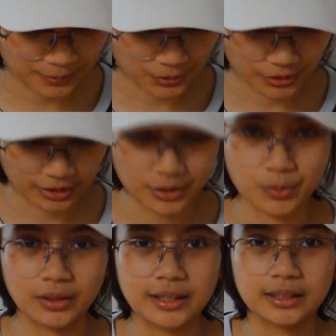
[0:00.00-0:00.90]
these
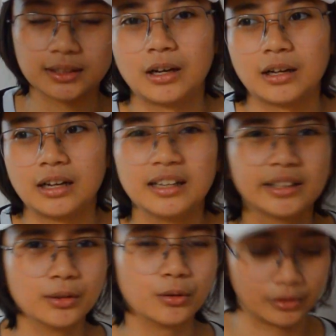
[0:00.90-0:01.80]
were like a
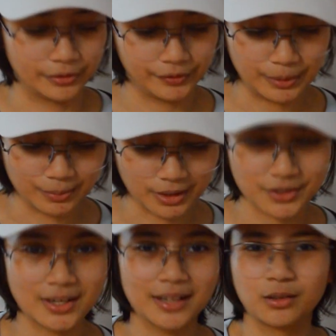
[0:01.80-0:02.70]
little over 50
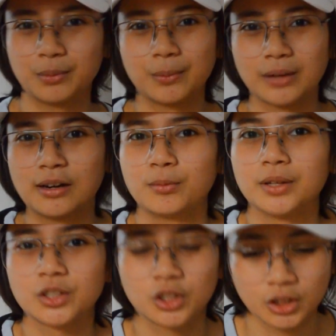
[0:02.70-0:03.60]
bucks. I don't remember how
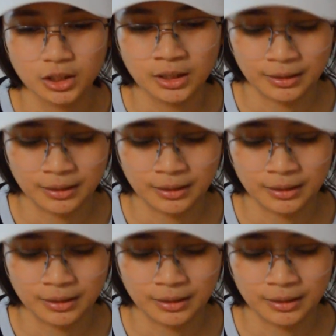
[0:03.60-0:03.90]
much,